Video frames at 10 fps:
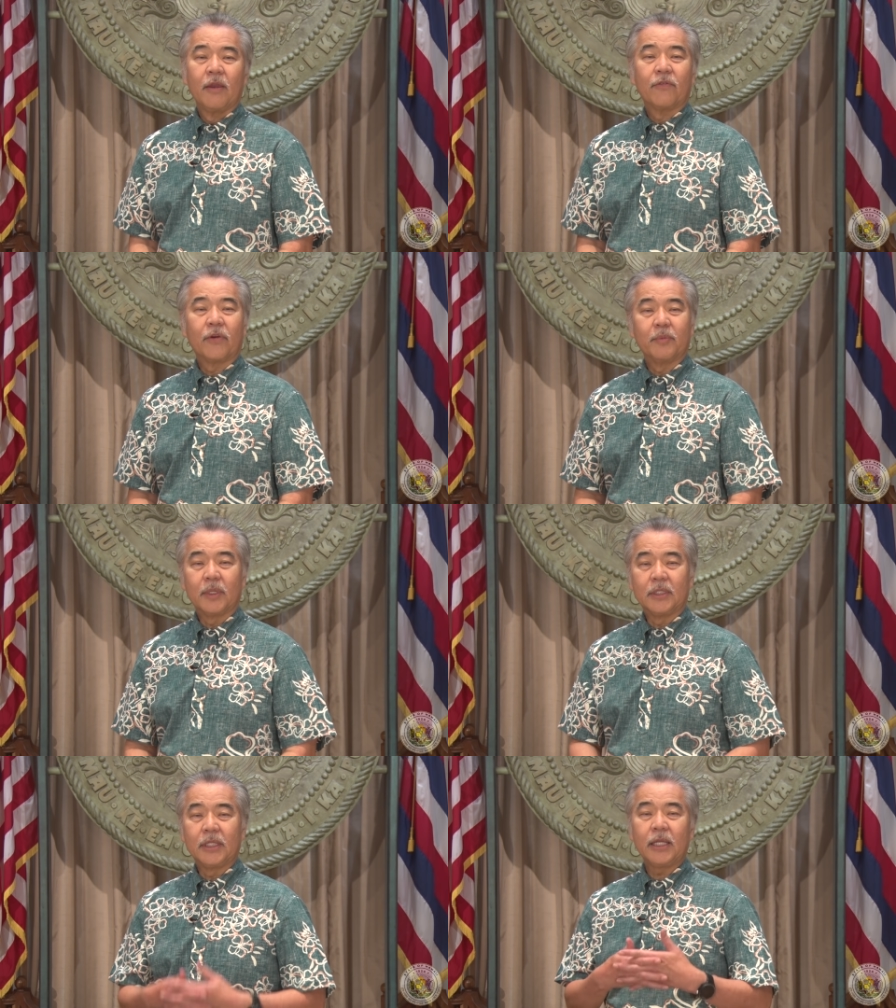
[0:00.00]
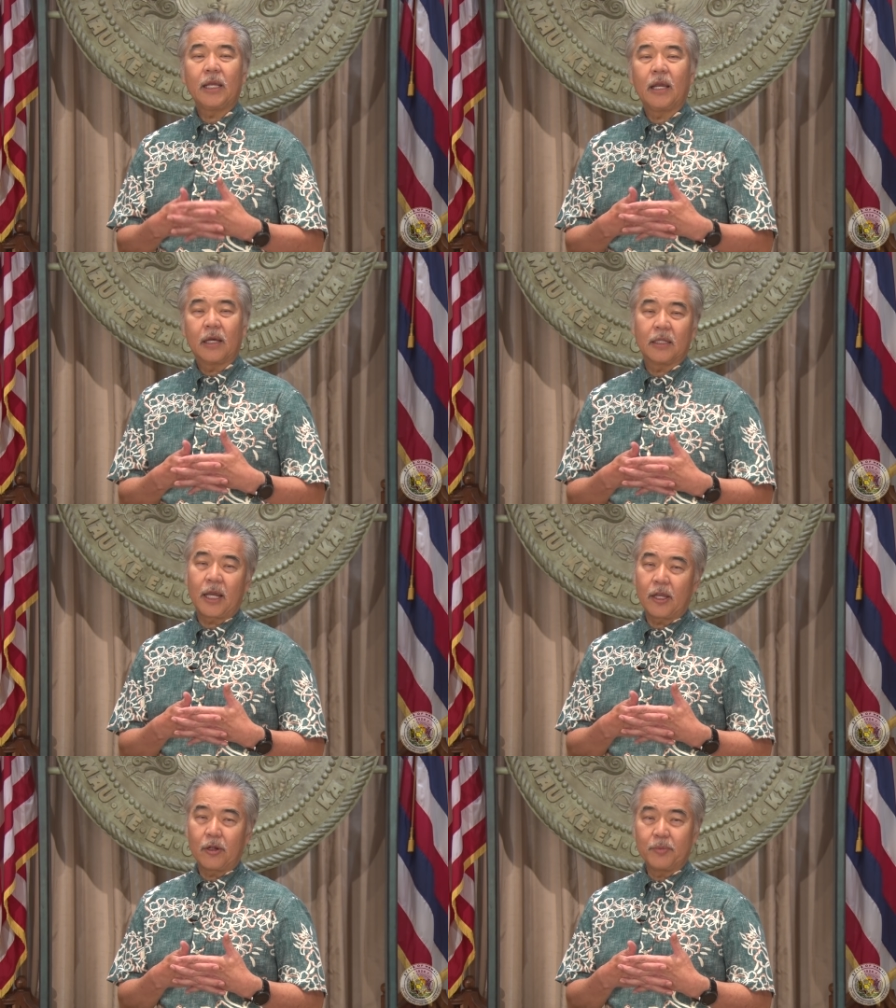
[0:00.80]
From the
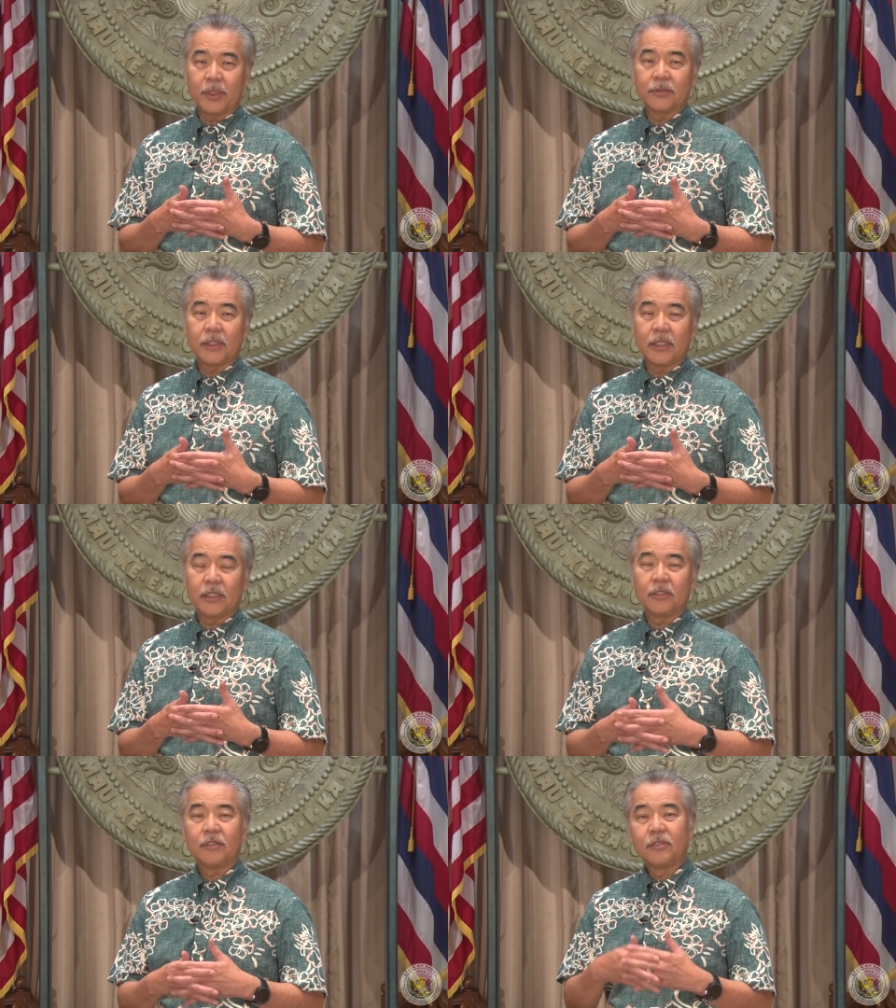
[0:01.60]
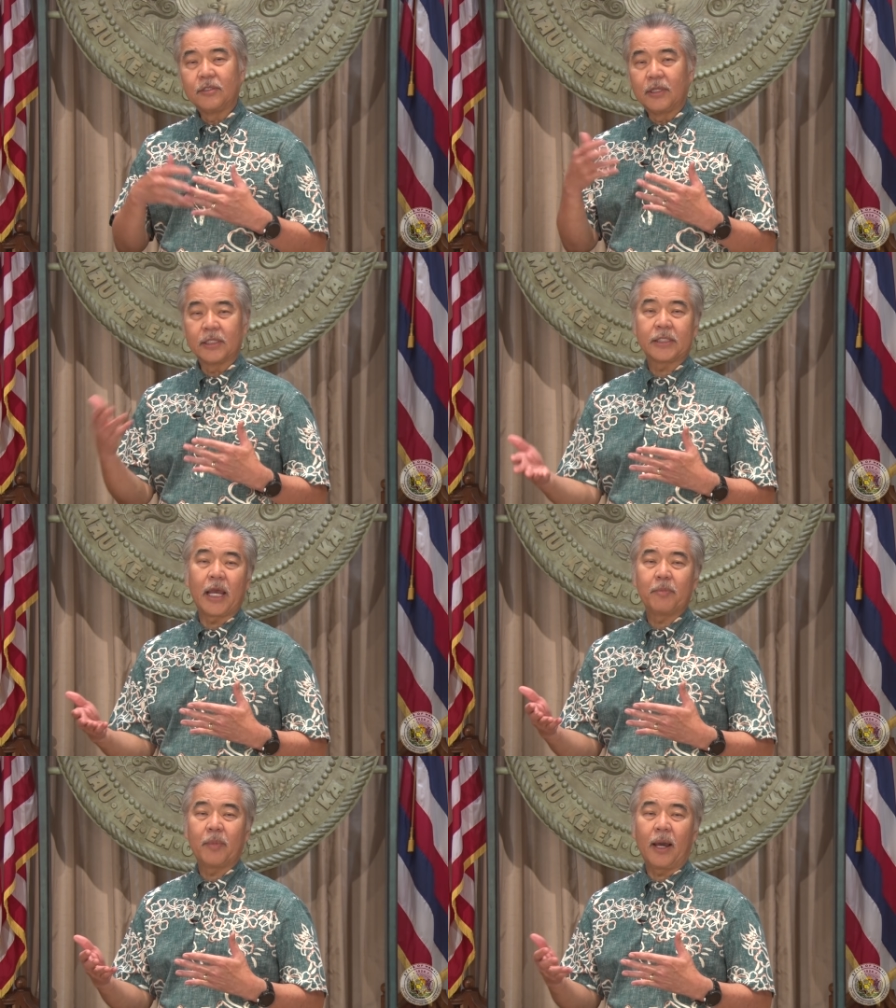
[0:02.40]
DLIR building to the
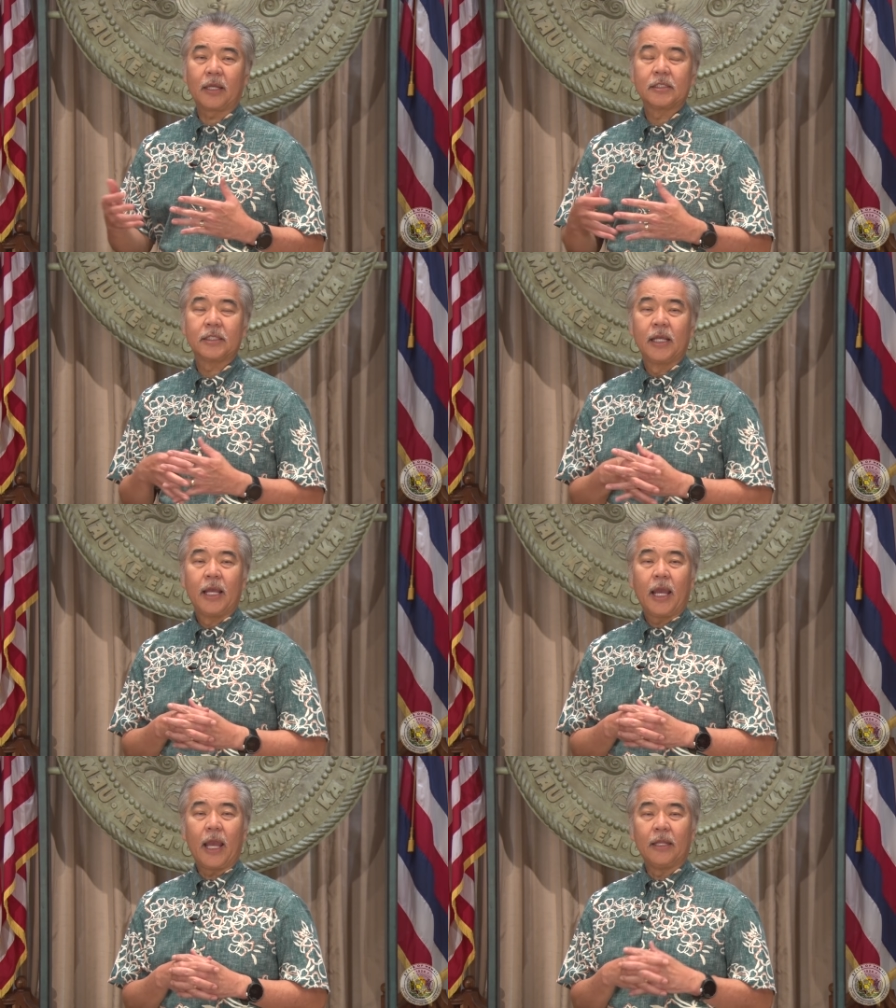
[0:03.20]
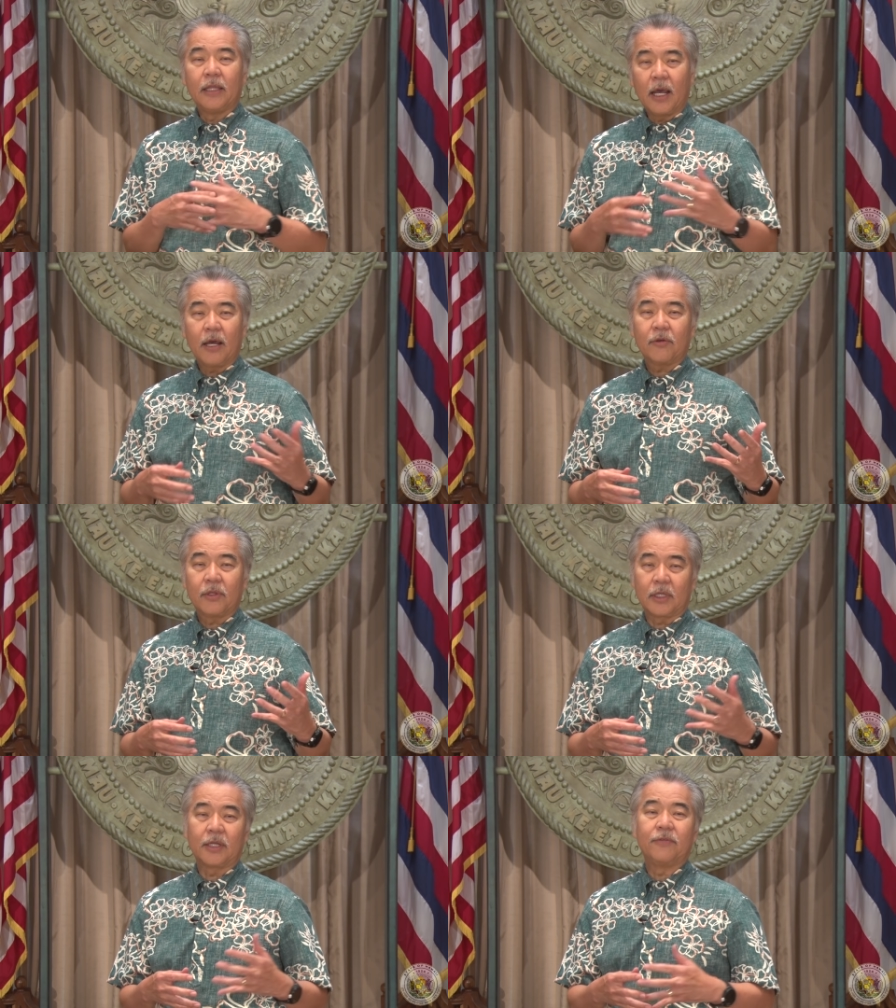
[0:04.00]
sandbox, and now
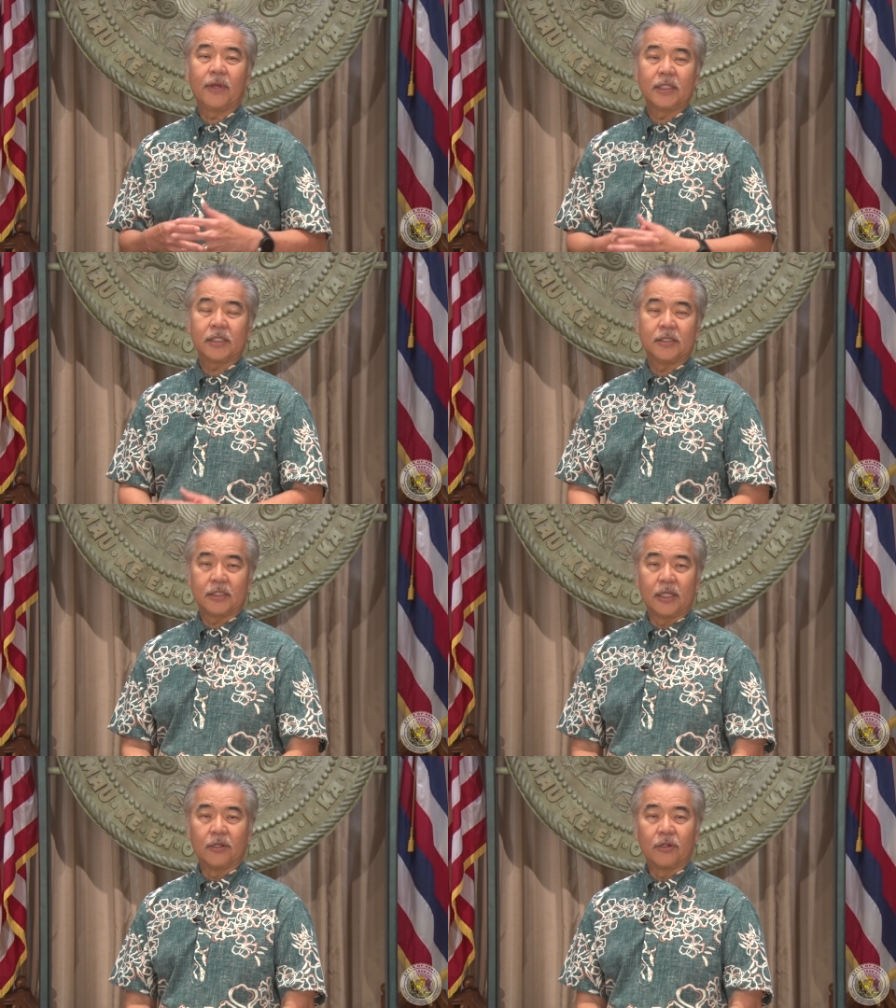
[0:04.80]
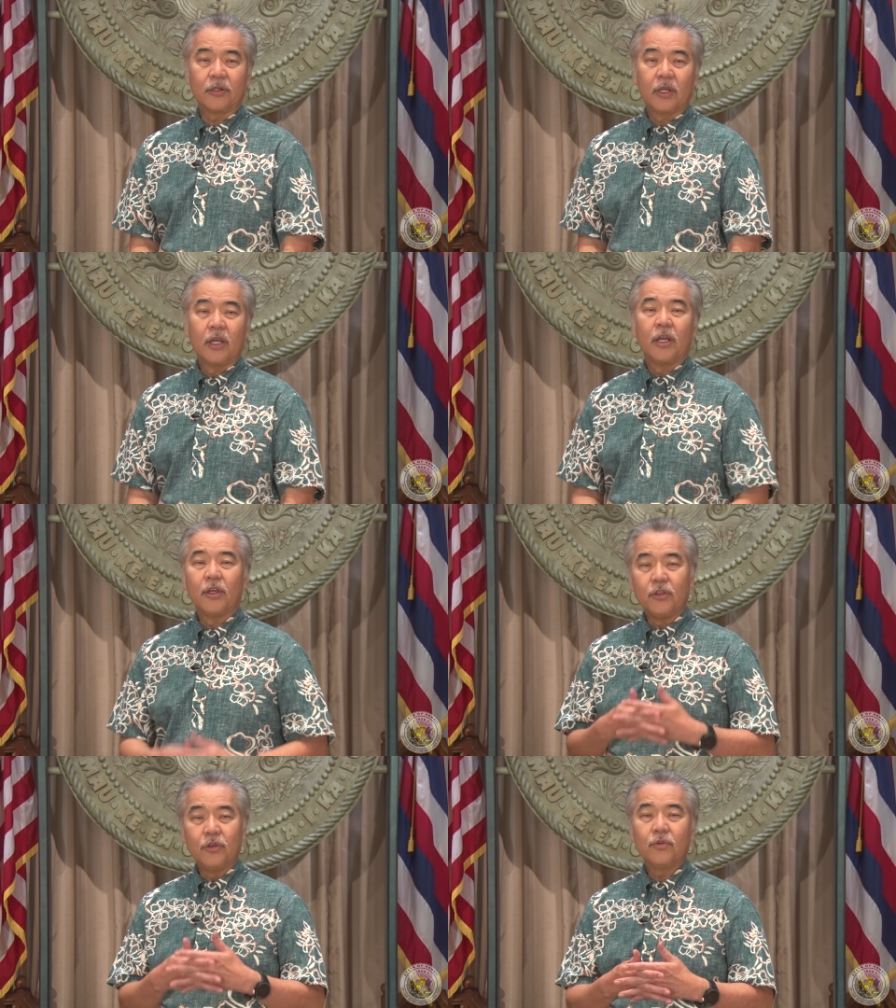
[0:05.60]
the convention center.
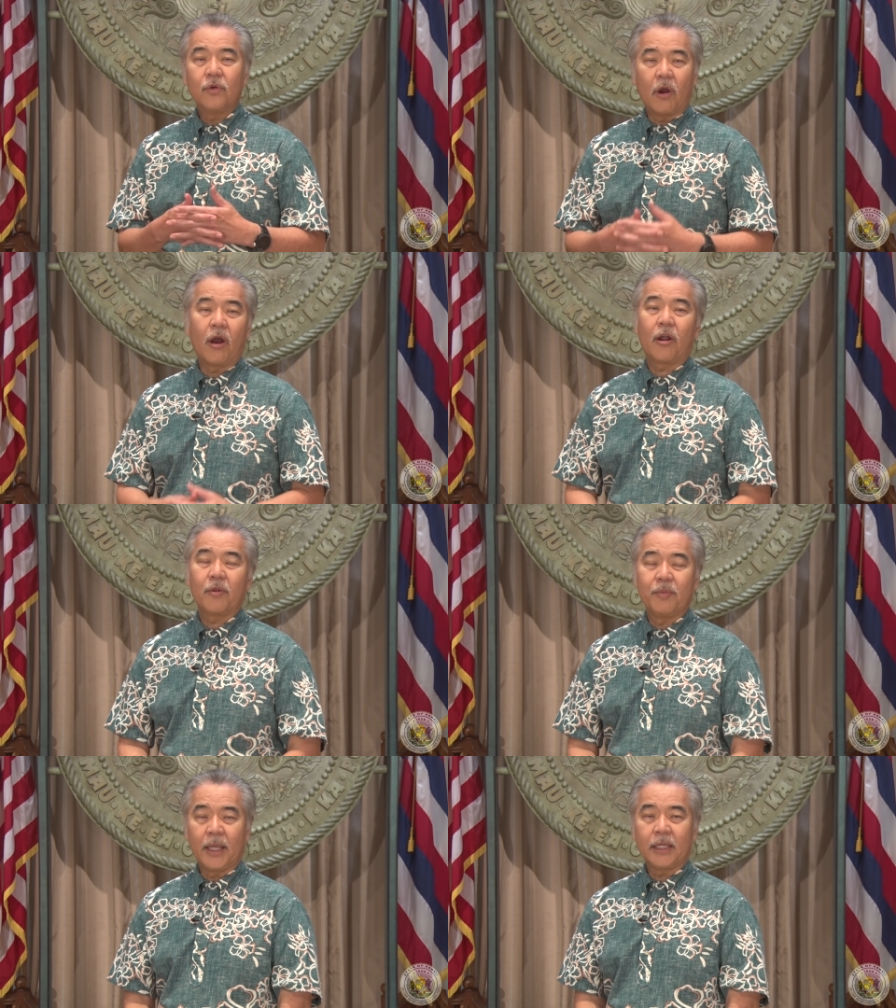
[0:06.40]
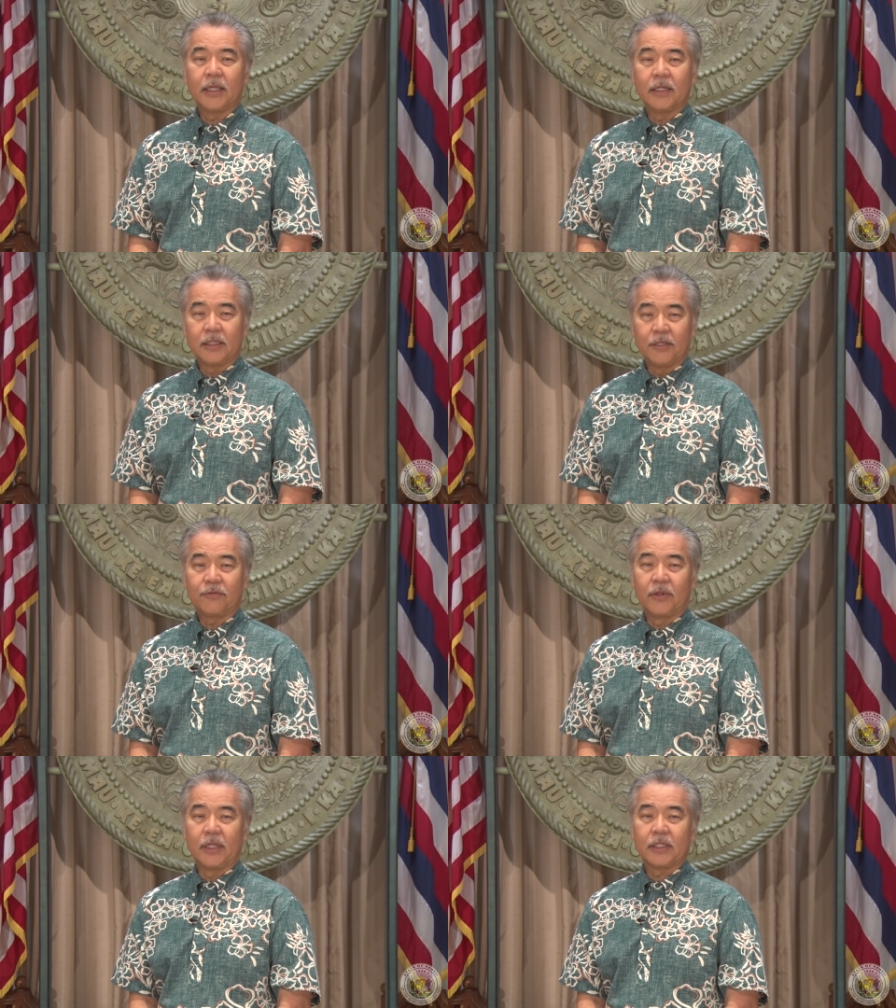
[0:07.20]
You are making a
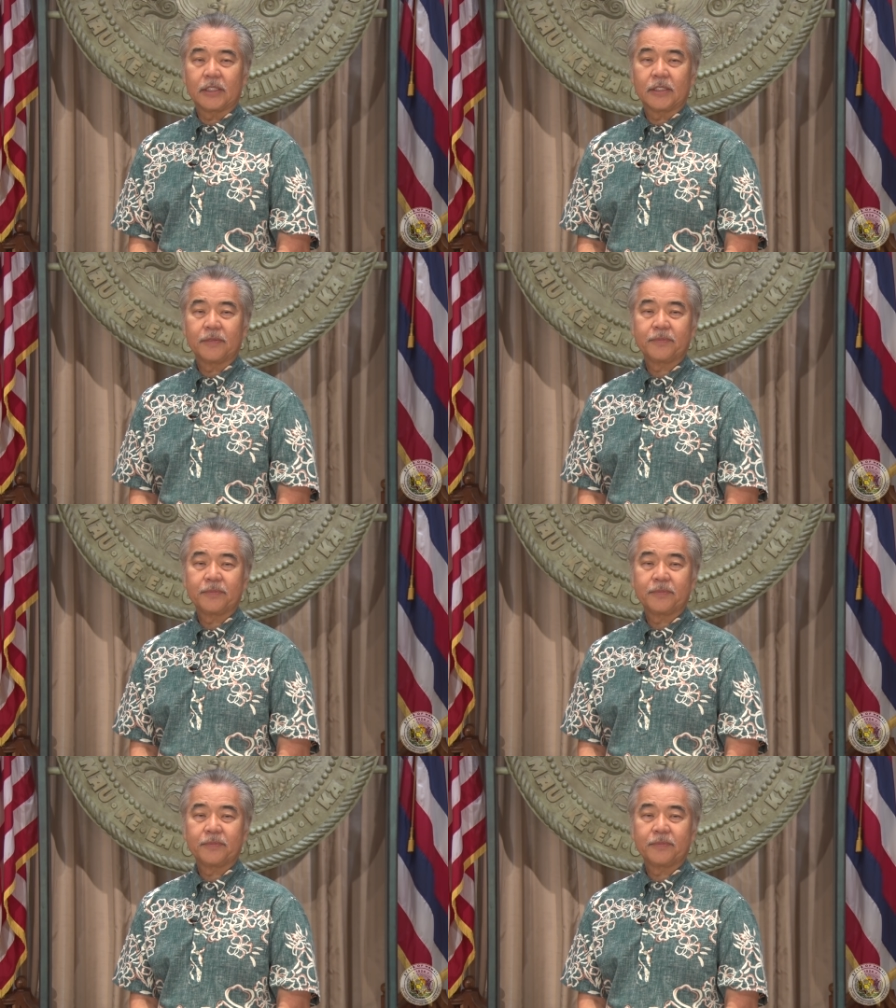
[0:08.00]
difference.